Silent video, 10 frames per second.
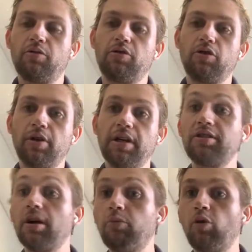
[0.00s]
during
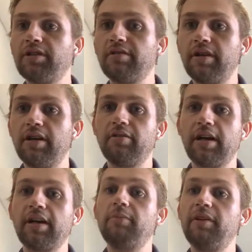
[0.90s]
some points of the year
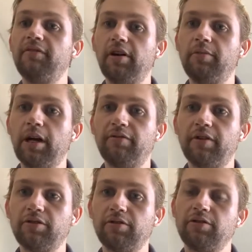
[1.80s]
that can be very
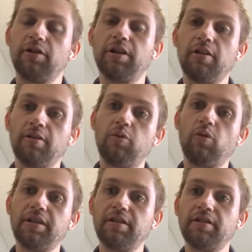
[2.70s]
beneficial, during other
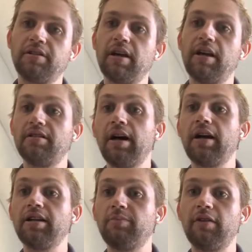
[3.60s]
points it's
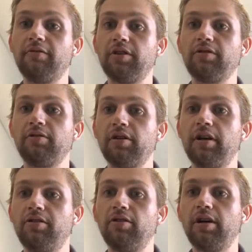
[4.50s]
not as beneficial
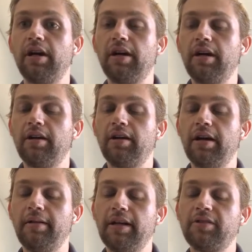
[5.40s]

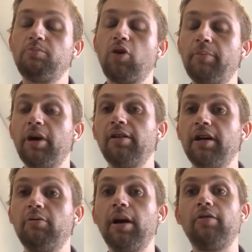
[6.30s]
and that's primarily
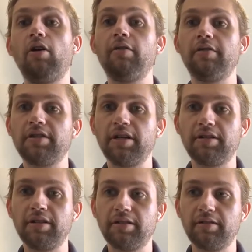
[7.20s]
around harvesting
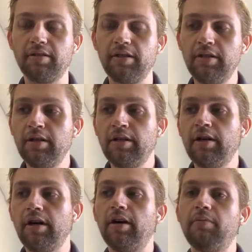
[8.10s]
season.
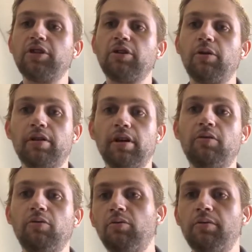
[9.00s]
So I think
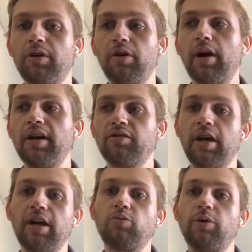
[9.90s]

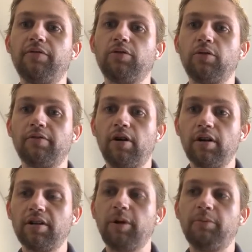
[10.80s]
as we've sort of
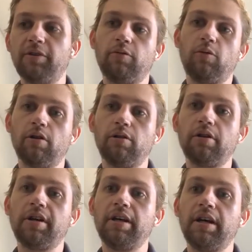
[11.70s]
talked about before,
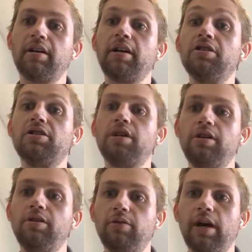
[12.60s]
looking at
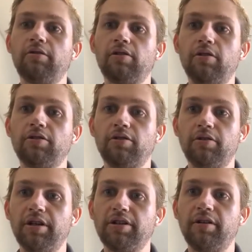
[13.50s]
continued agriculture
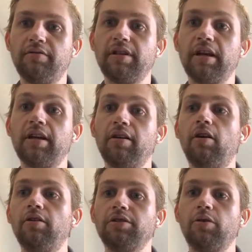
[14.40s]
initiatives that can
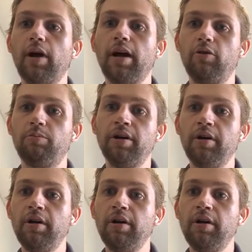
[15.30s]
also help